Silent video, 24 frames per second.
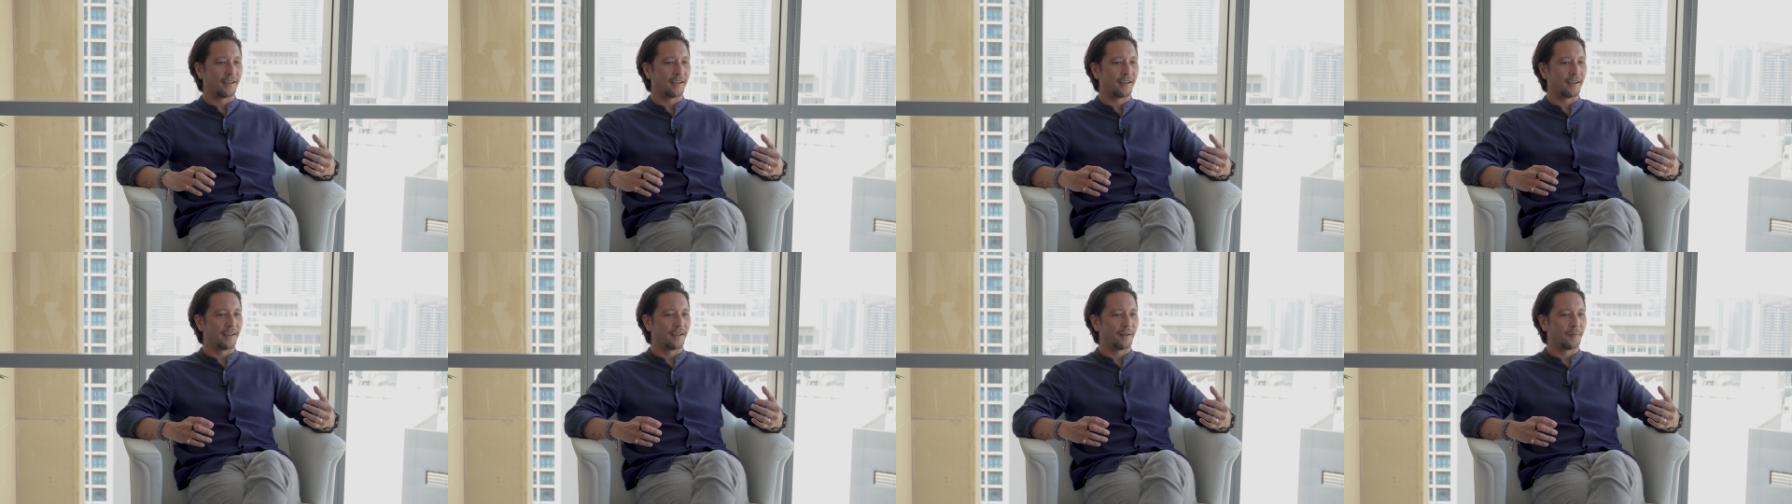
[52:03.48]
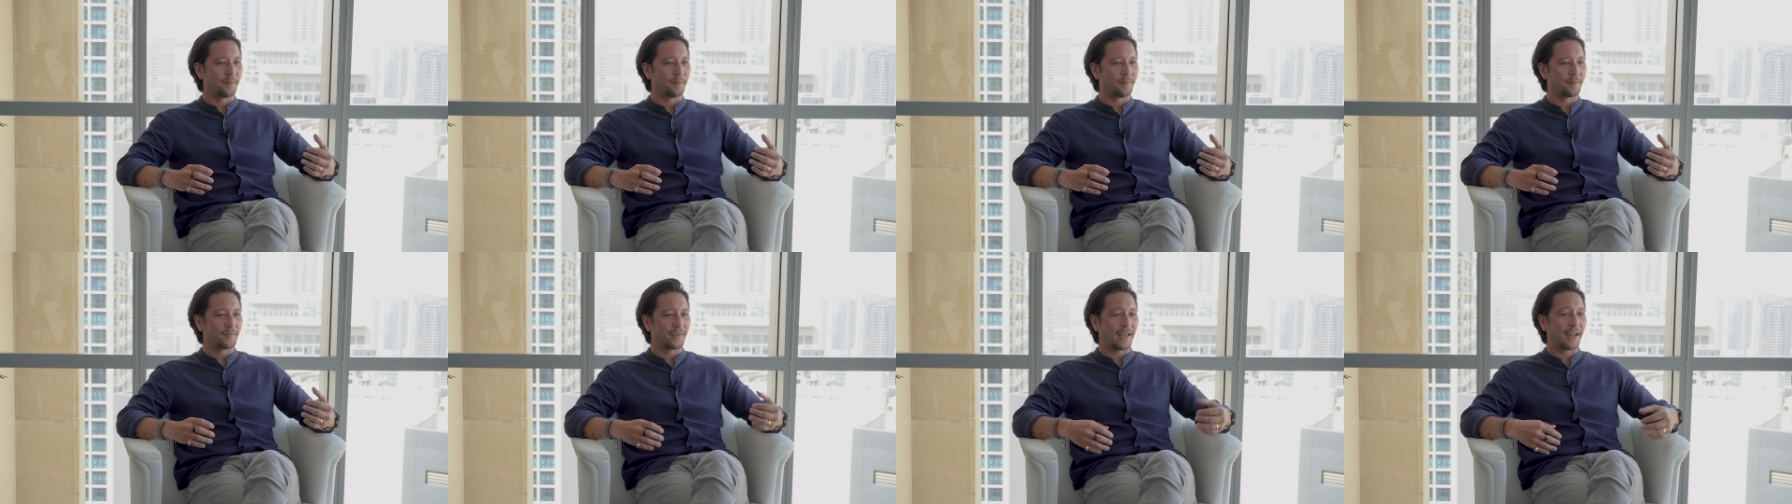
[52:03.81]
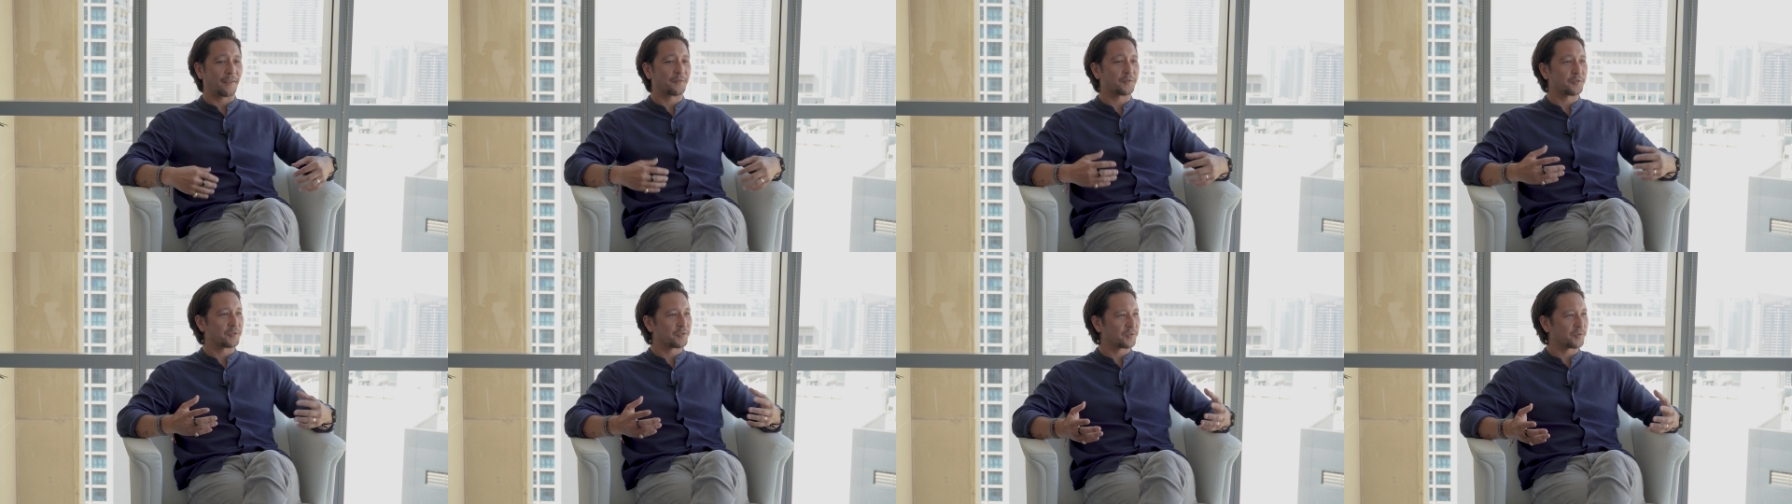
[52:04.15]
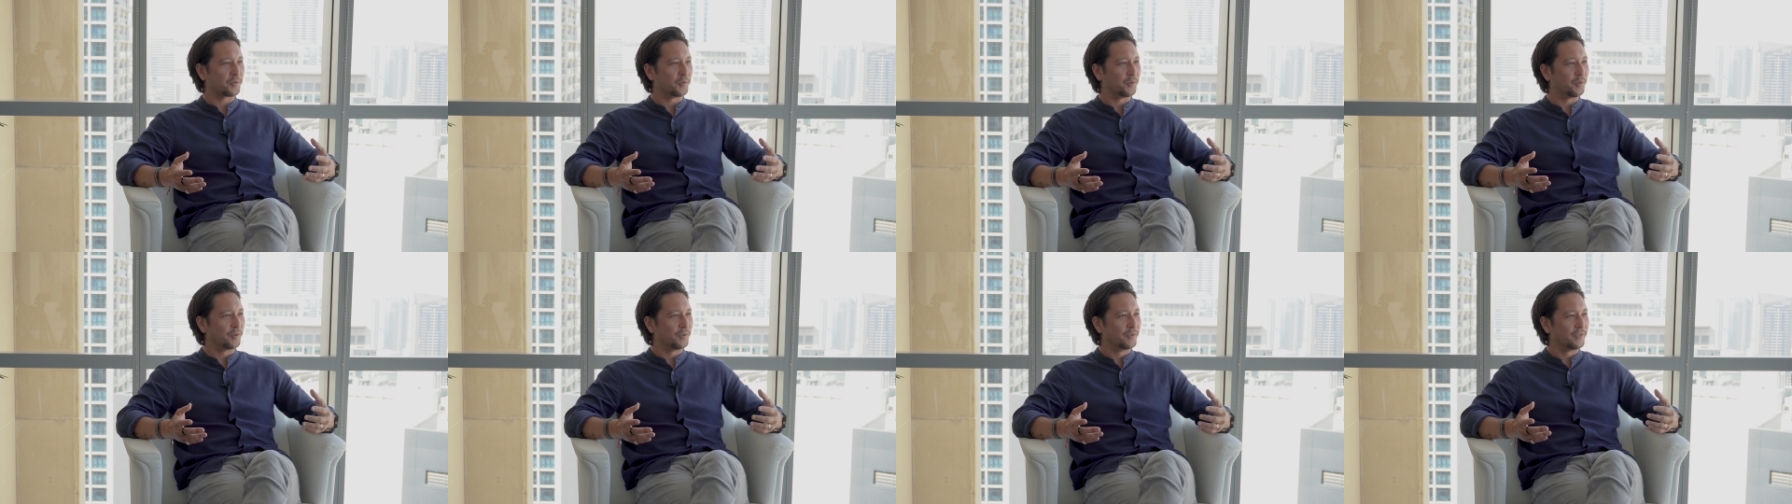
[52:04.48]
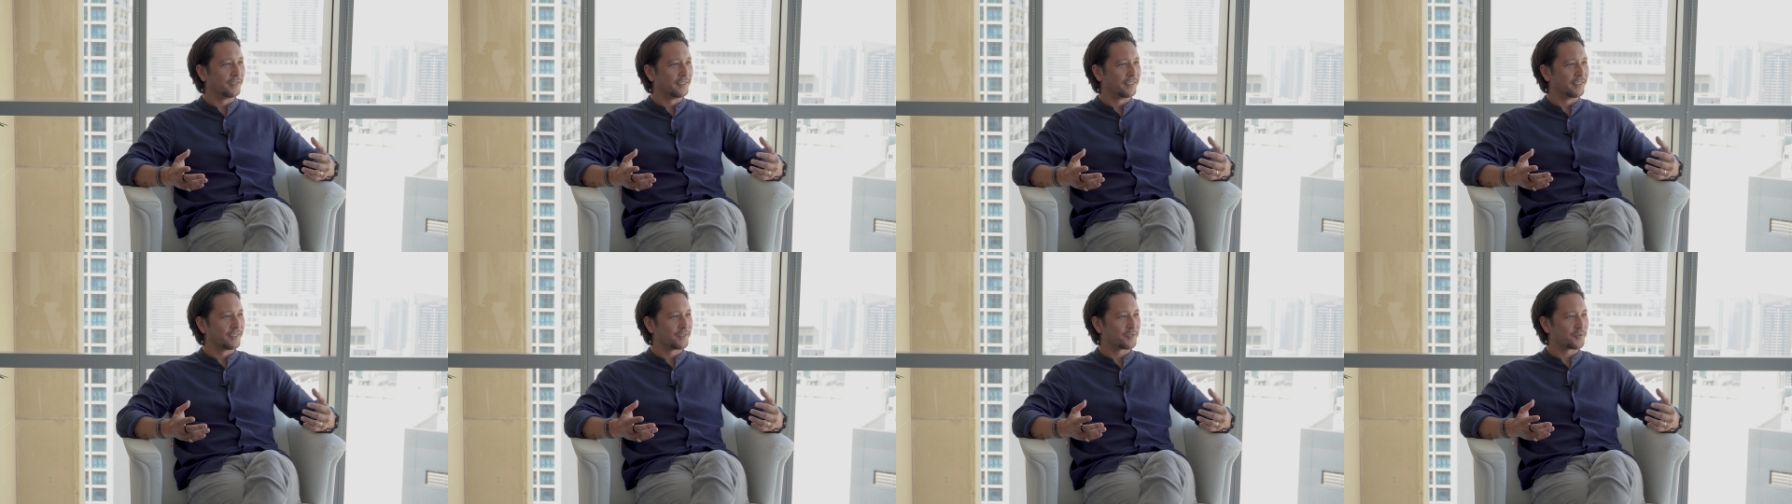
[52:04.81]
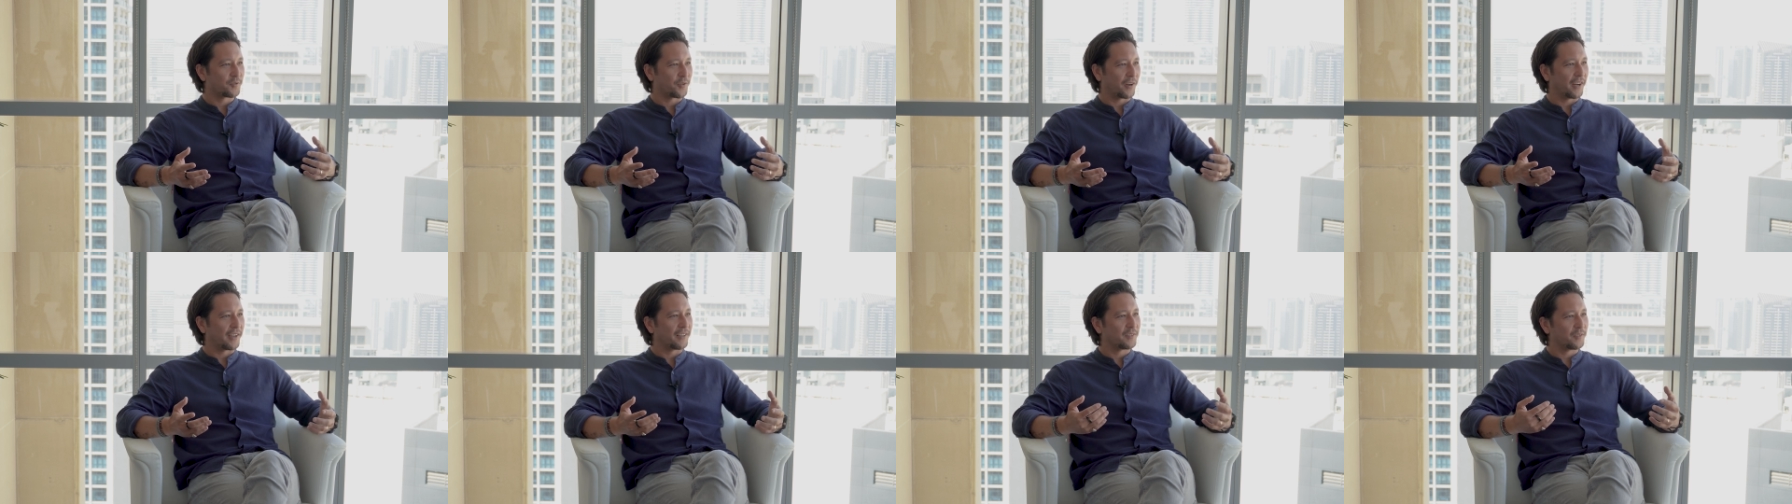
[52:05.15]
um, after school
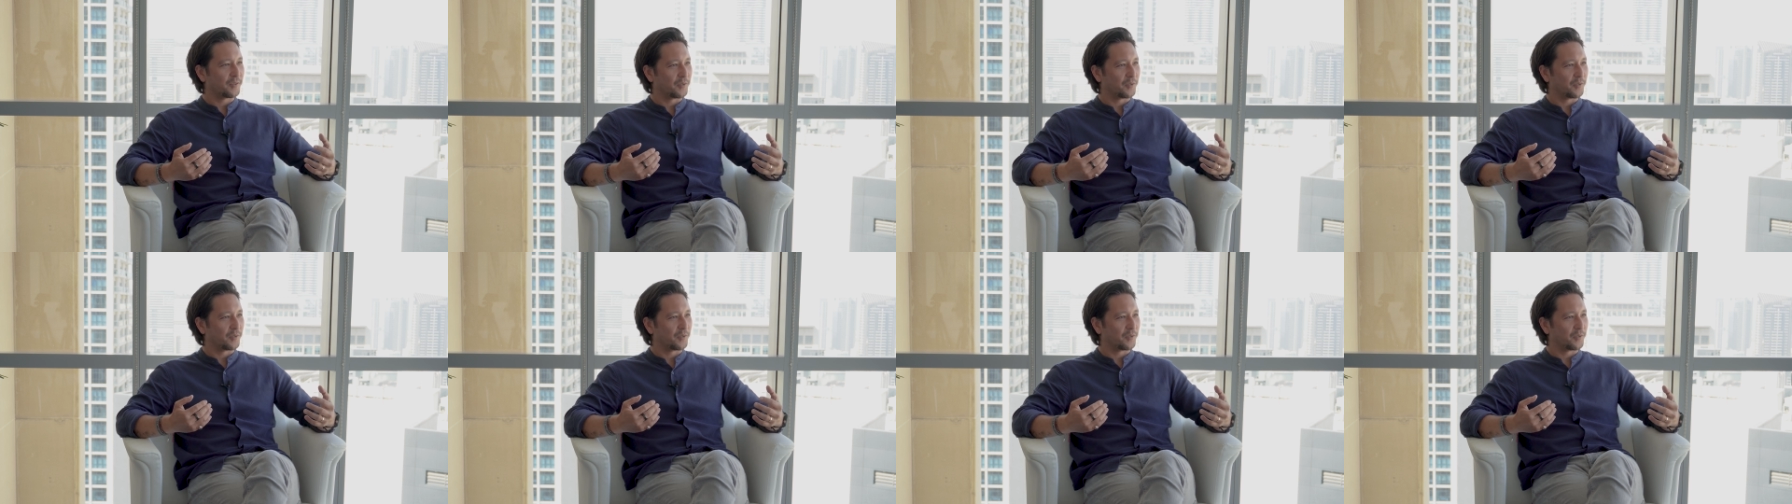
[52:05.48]
trying